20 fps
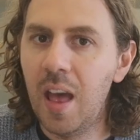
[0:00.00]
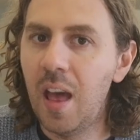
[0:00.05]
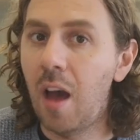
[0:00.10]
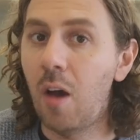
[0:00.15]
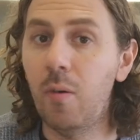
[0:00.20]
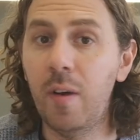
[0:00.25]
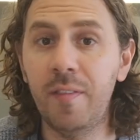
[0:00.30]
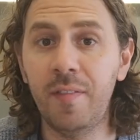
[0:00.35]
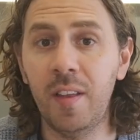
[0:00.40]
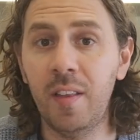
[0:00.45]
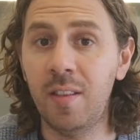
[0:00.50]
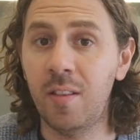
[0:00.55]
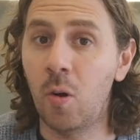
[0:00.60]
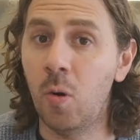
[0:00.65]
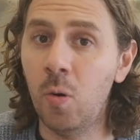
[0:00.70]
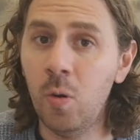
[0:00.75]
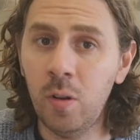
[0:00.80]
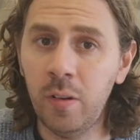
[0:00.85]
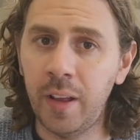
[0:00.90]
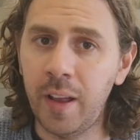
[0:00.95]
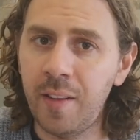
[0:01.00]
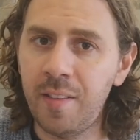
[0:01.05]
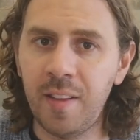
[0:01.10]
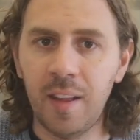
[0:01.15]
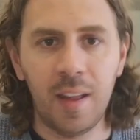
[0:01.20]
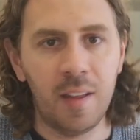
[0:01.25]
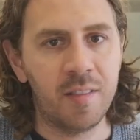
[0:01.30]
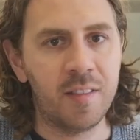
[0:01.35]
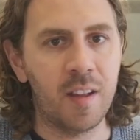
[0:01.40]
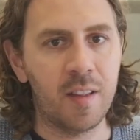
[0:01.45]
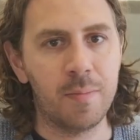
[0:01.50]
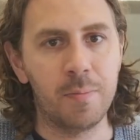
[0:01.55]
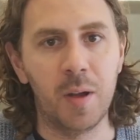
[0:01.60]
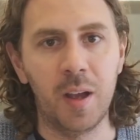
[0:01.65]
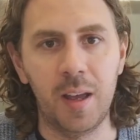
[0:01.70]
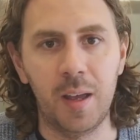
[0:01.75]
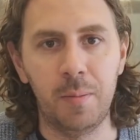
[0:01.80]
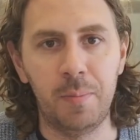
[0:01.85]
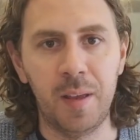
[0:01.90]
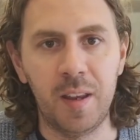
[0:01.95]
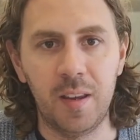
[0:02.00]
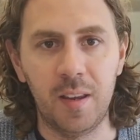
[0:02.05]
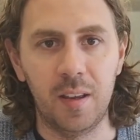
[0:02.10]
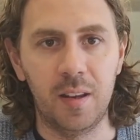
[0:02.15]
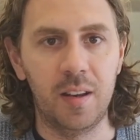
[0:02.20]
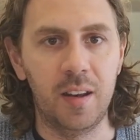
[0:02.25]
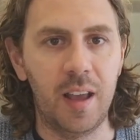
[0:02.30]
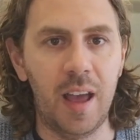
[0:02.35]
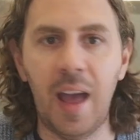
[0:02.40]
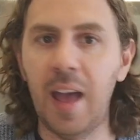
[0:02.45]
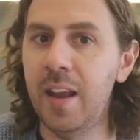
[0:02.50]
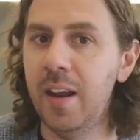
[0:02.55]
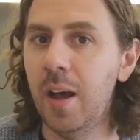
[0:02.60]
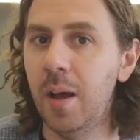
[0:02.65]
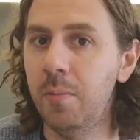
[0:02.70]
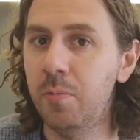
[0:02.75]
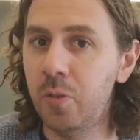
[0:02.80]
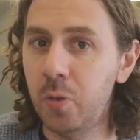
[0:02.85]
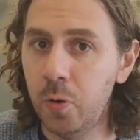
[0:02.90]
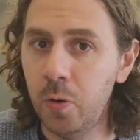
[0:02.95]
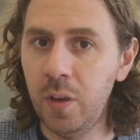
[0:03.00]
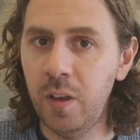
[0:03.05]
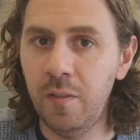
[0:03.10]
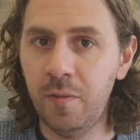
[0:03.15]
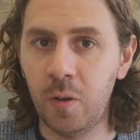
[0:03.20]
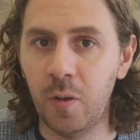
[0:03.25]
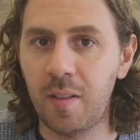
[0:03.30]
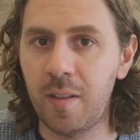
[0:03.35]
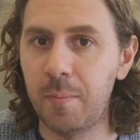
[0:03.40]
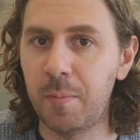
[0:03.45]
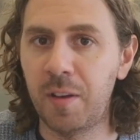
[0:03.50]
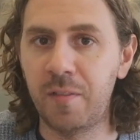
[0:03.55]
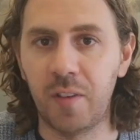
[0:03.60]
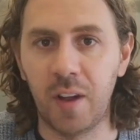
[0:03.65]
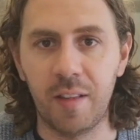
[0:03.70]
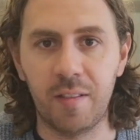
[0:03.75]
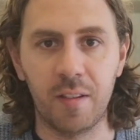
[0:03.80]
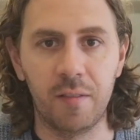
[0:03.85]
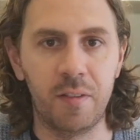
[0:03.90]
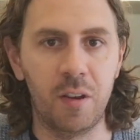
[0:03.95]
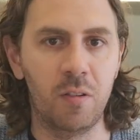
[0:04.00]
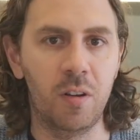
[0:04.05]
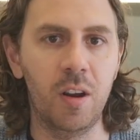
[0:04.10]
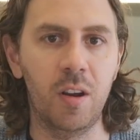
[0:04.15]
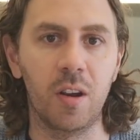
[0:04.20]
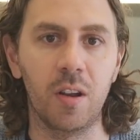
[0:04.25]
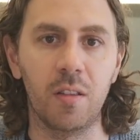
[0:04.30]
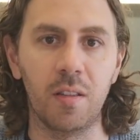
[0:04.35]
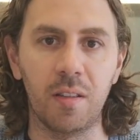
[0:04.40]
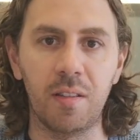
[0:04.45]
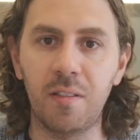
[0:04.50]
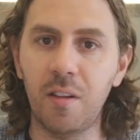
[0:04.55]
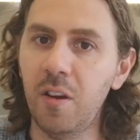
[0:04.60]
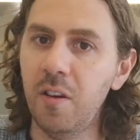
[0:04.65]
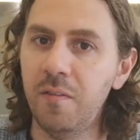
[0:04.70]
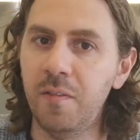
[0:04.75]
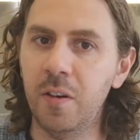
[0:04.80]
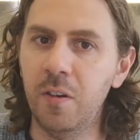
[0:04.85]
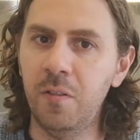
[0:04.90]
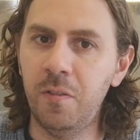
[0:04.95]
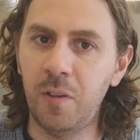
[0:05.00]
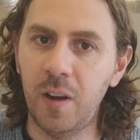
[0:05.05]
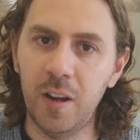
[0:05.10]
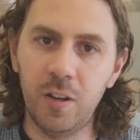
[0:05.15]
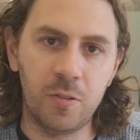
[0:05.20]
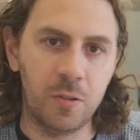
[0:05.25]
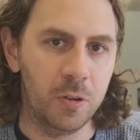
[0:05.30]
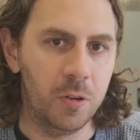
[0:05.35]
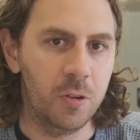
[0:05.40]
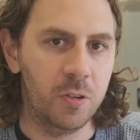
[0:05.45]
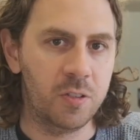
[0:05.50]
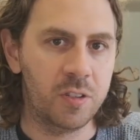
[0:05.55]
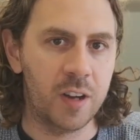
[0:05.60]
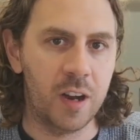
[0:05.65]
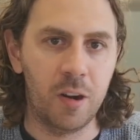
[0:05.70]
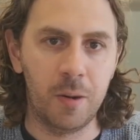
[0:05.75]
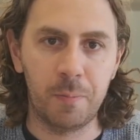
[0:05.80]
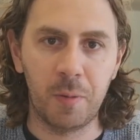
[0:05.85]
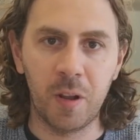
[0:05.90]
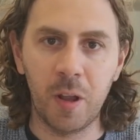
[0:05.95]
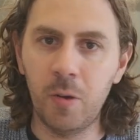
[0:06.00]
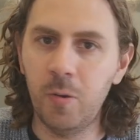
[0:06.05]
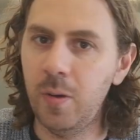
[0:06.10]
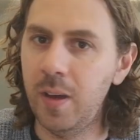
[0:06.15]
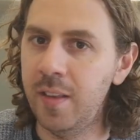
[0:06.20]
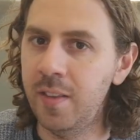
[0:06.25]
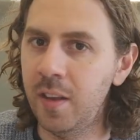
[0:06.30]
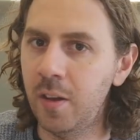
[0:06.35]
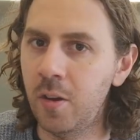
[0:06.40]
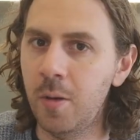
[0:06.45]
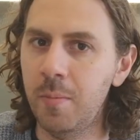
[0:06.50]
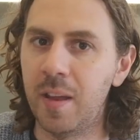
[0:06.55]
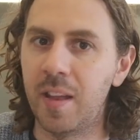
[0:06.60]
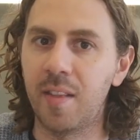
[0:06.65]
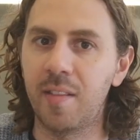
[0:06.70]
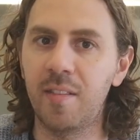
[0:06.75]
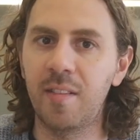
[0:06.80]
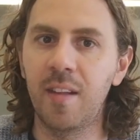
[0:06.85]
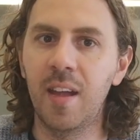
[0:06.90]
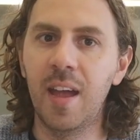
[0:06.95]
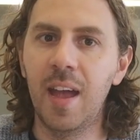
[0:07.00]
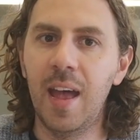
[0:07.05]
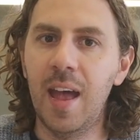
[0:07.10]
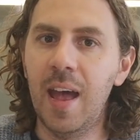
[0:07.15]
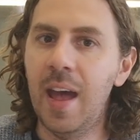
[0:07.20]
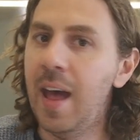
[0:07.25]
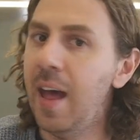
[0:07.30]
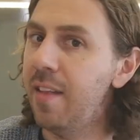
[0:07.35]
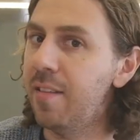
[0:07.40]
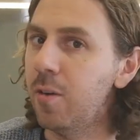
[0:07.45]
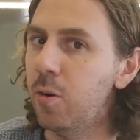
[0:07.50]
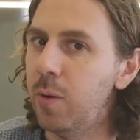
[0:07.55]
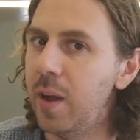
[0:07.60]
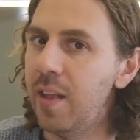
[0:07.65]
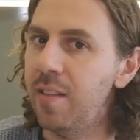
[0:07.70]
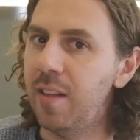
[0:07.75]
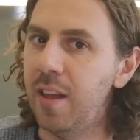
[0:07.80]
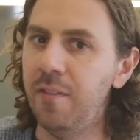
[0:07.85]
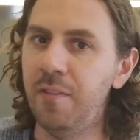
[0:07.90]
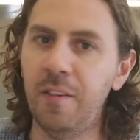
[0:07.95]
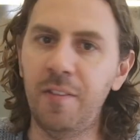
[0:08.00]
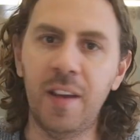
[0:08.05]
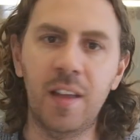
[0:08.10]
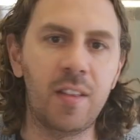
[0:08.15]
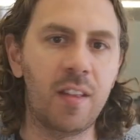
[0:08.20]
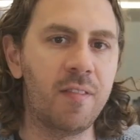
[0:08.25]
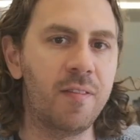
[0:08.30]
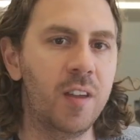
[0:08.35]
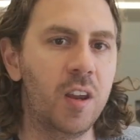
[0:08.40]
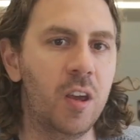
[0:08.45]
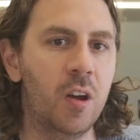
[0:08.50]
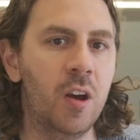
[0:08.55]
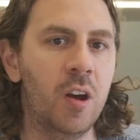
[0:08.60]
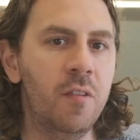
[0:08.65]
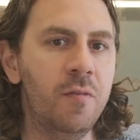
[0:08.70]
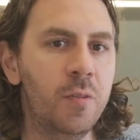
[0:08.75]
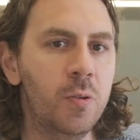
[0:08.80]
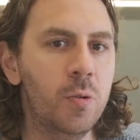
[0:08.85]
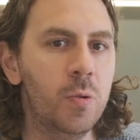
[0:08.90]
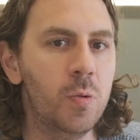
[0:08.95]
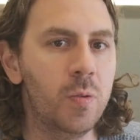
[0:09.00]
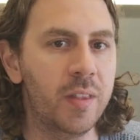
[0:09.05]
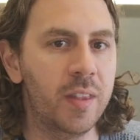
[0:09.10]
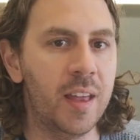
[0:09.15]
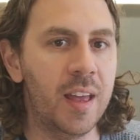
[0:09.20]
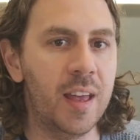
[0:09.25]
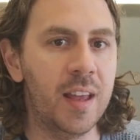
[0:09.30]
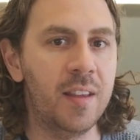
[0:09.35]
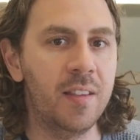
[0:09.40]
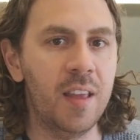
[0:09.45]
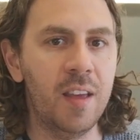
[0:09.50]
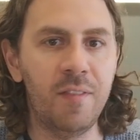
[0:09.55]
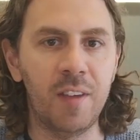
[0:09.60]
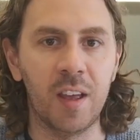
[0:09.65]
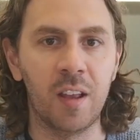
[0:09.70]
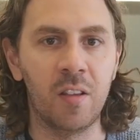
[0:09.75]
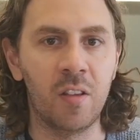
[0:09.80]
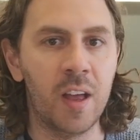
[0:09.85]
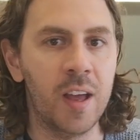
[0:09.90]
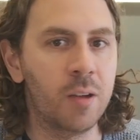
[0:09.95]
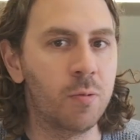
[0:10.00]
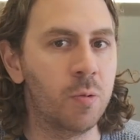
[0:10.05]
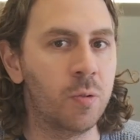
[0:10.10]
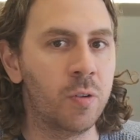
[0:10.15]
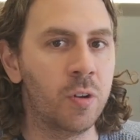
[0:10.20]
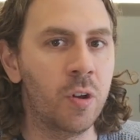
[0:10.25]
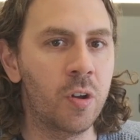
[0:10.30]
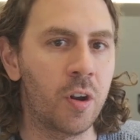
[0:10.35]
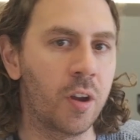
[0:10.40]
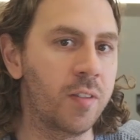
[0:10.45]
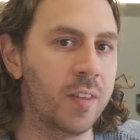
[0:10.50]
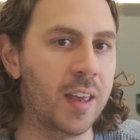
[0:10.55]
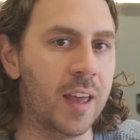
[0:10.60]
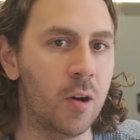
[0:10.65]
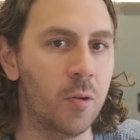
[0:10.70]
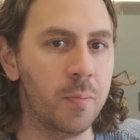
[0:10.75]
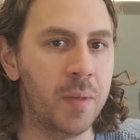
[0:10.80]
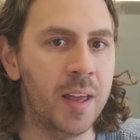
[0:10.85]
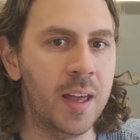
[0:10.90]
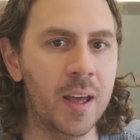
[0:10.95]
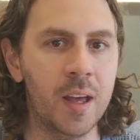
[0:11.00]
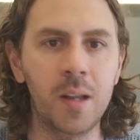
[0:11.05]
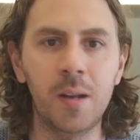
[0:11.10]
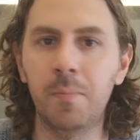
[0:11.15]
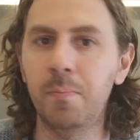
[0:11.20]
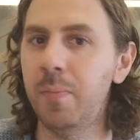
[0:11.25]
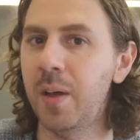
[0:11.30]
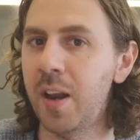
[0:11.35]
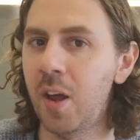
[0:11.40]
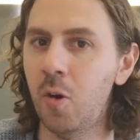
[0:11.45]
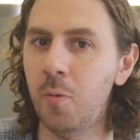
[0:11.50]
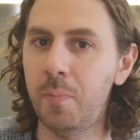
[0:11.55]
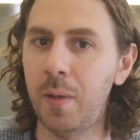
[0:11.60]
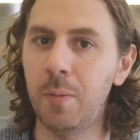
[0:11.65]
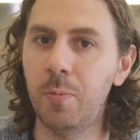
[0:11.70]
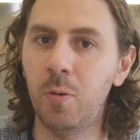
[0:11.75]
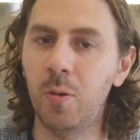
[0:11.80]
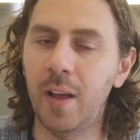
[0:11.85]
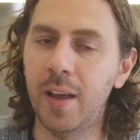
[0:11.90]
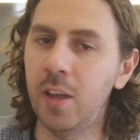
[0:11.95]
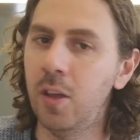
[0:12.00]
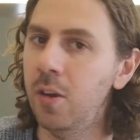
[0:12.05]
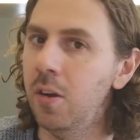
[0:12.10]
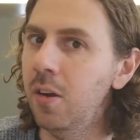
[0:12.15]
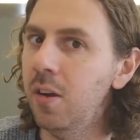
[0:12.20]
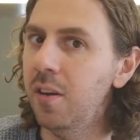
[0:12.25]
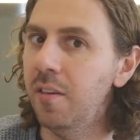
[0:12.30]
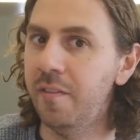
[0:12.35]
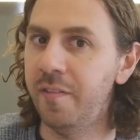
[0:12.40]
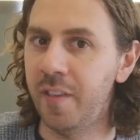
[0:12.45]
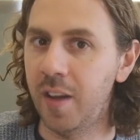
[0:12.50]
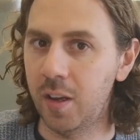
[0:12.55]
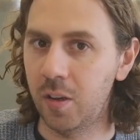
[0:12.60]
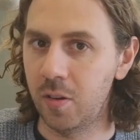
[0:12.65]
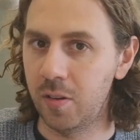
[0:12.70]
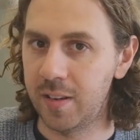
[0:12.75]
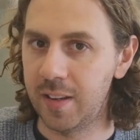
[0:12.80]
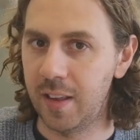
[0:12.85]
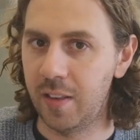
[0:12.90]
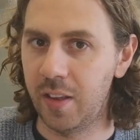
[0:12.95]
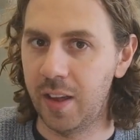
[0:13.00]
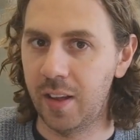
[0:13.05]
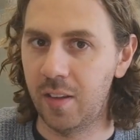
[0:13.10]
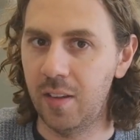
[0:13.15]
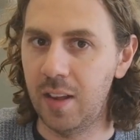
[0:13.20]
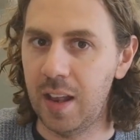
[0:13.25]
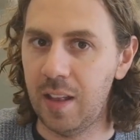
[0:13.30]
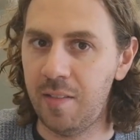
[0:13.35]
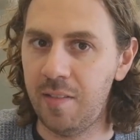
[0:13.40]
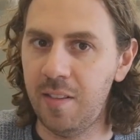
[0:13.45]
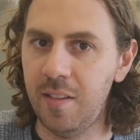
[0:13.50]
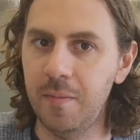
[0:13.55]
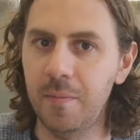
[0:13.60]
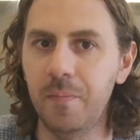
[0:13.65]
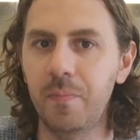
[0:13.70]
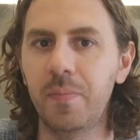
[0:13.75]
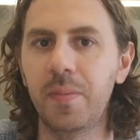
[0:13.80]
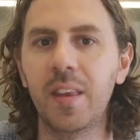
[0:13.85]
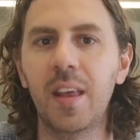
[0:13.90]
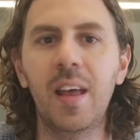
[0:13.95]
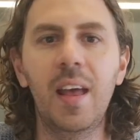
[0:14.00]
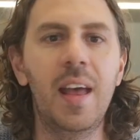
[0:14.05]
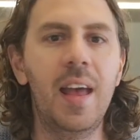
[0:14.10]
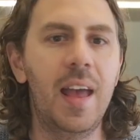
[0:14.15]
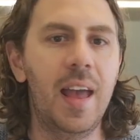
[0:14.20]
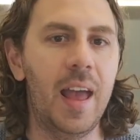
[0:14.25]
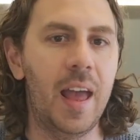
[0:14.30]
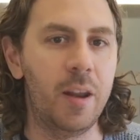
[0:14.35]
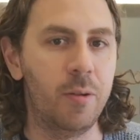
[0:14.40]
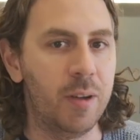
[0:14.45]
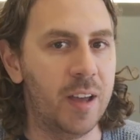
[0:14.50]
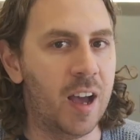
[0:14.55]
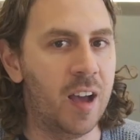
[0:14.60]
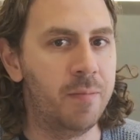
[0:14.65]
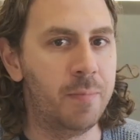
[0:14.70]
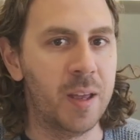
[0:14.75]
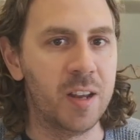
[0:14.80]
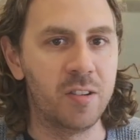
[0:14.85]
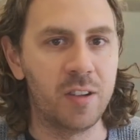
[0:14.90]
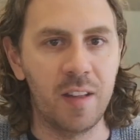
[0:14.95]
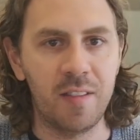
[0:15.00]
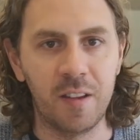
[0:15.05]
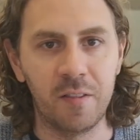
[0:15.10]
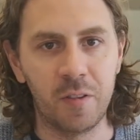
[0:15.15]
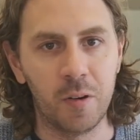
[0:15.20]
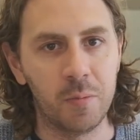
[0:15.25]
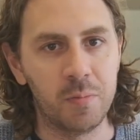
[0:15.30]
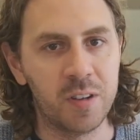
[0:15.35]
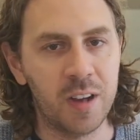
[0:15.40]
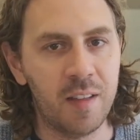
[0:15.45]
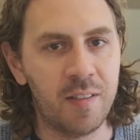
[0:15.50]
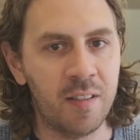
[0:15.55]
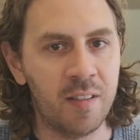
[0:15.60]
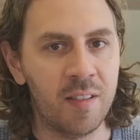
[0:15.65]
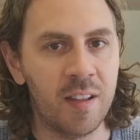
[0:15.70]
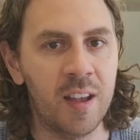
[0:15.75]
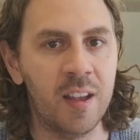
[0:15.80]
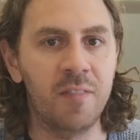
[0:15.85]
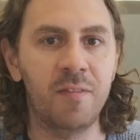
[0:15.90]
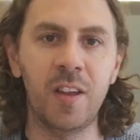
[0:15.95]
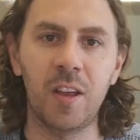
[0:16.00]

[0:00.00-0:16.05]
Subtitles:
However, all this is just my opinion, and I'm sure you've got some advice of your own, so feel free to share it below in the comments. As always, if you found this video helpful, then leaving a like will not only help me out, but help people like you find content like this. Anyway, I've been Jason from JSON SEC.